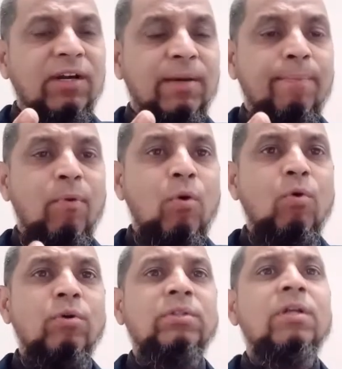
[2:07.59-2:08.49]

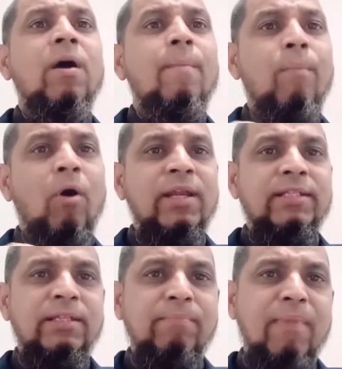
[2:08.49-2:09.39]
reports,
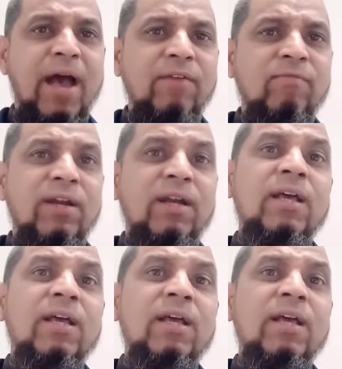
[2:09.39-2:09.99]
policy manual,